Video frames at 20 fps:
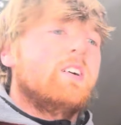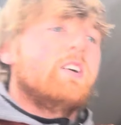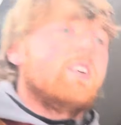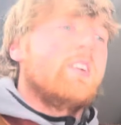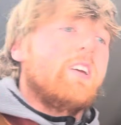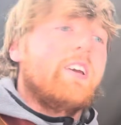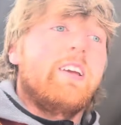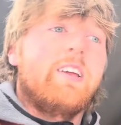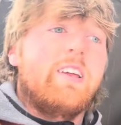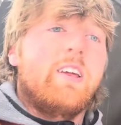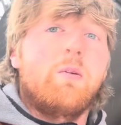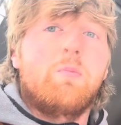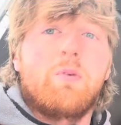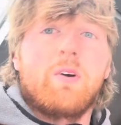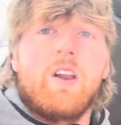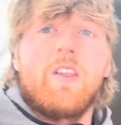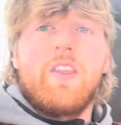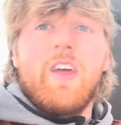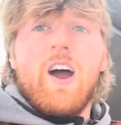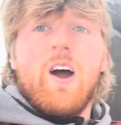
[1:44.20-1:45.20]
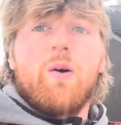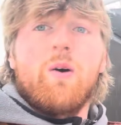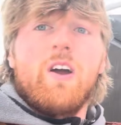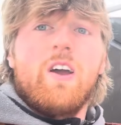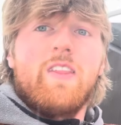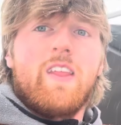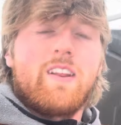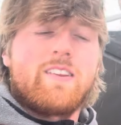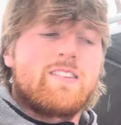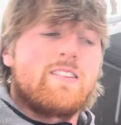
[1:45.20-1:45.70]
he put it that way, and
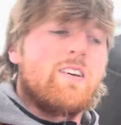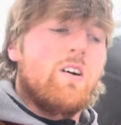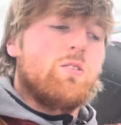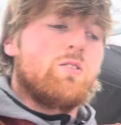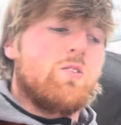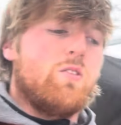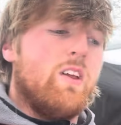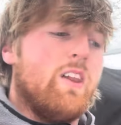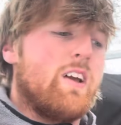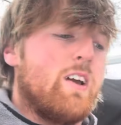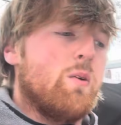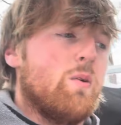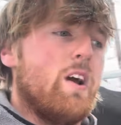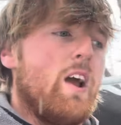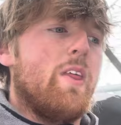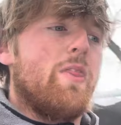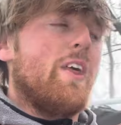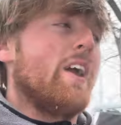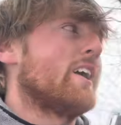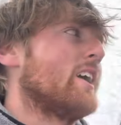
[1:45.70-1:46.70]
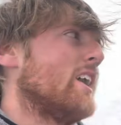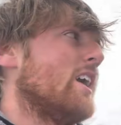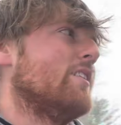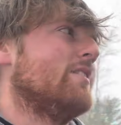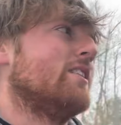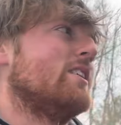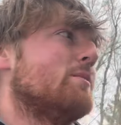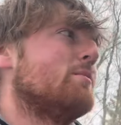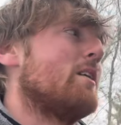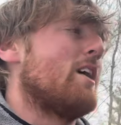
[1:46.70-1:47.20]
that was a really good way of thinking of
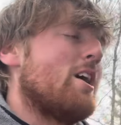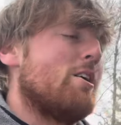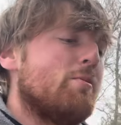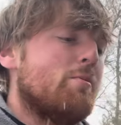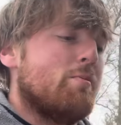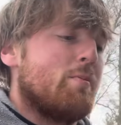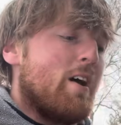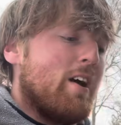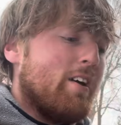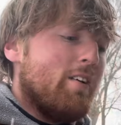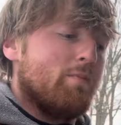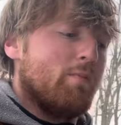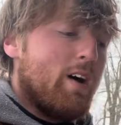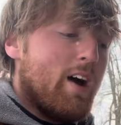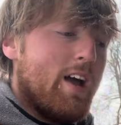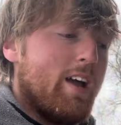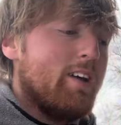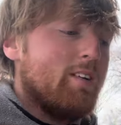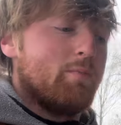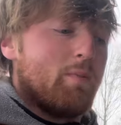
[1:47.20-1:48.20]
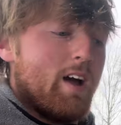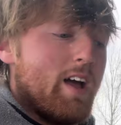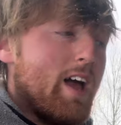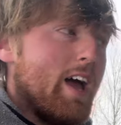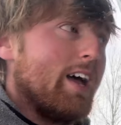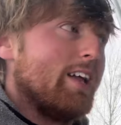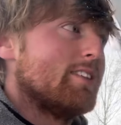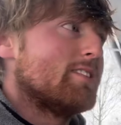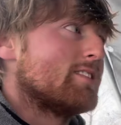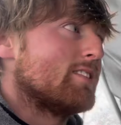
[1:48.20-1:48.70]
it in my
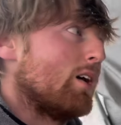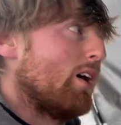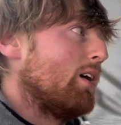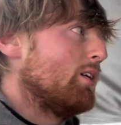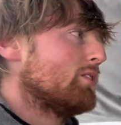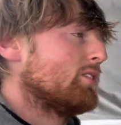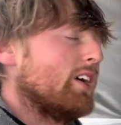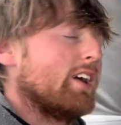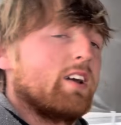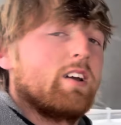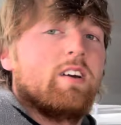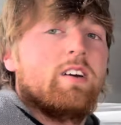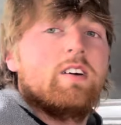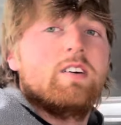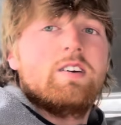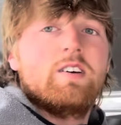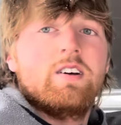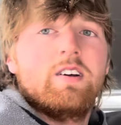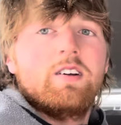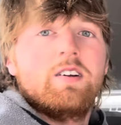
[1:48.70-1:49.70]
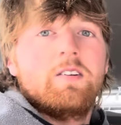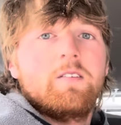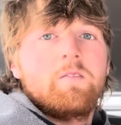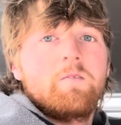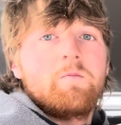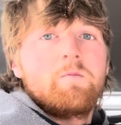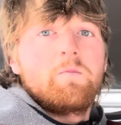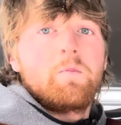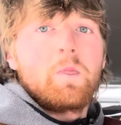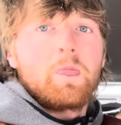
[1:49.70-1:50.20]
head. So I was like,
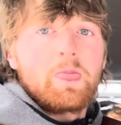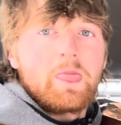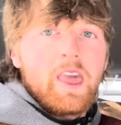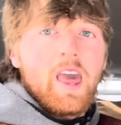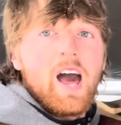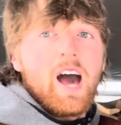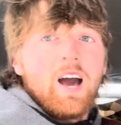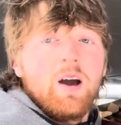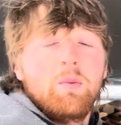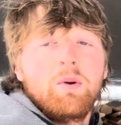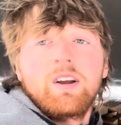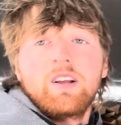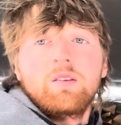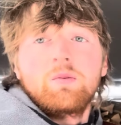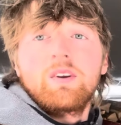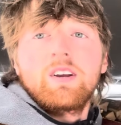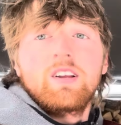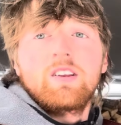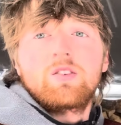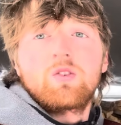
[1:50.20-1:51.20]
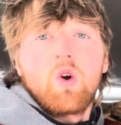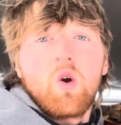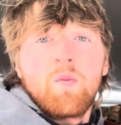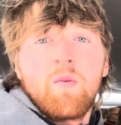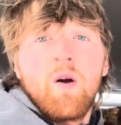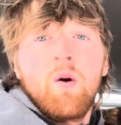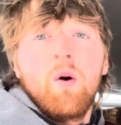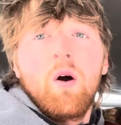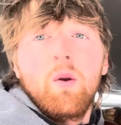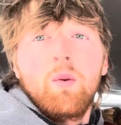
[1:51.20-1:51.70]
yeah, and we can store
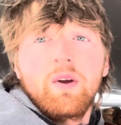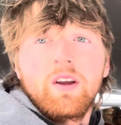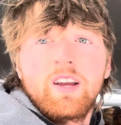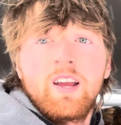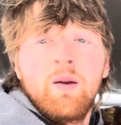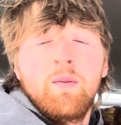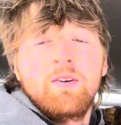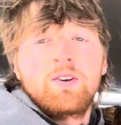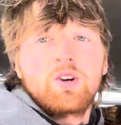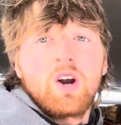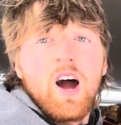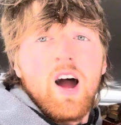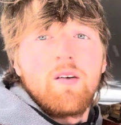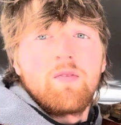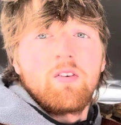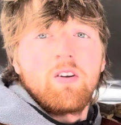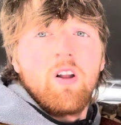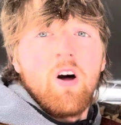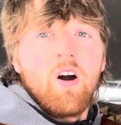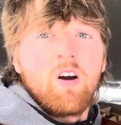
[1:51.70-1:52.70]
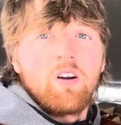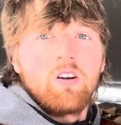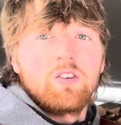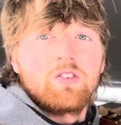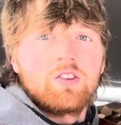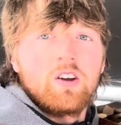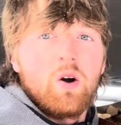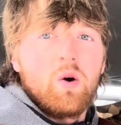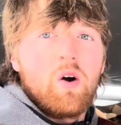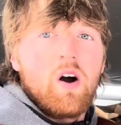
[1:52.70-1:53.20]
more wood. We can keep it dry for longer.
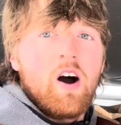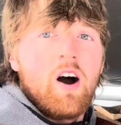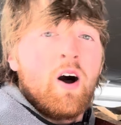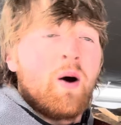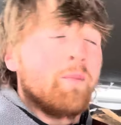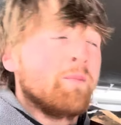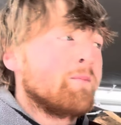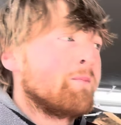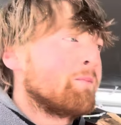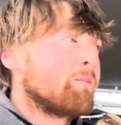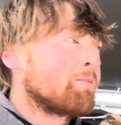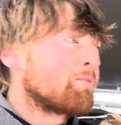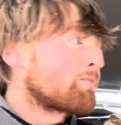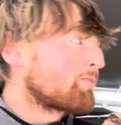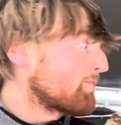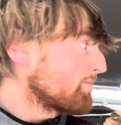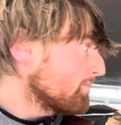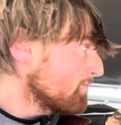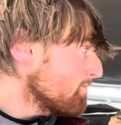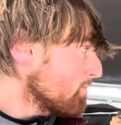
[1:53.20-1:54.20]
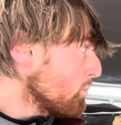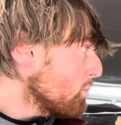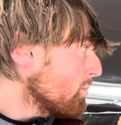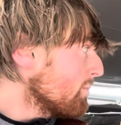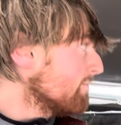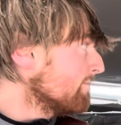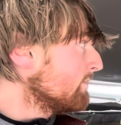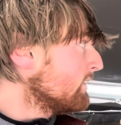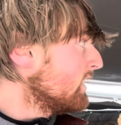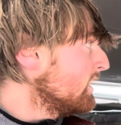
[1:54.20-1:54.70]
So I'm
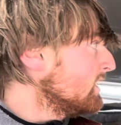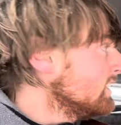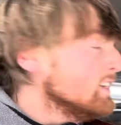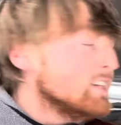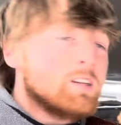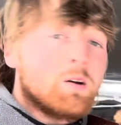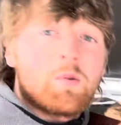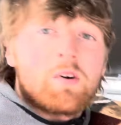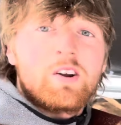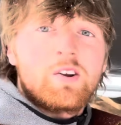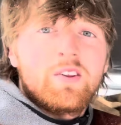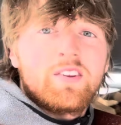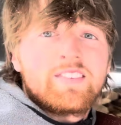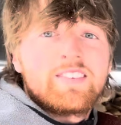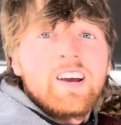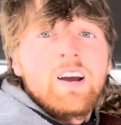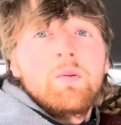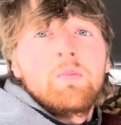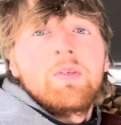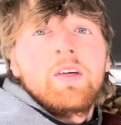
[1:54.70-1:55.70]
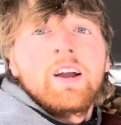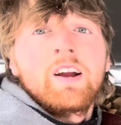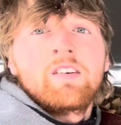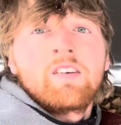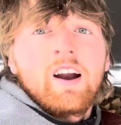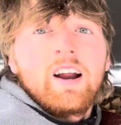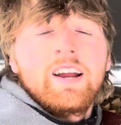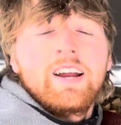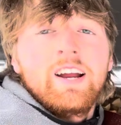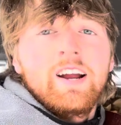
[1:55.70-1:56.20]
gonna do the same thing
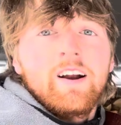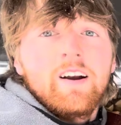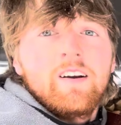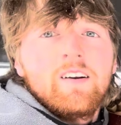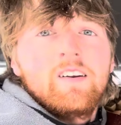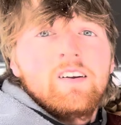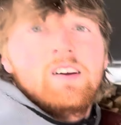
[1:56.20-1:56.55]
right here.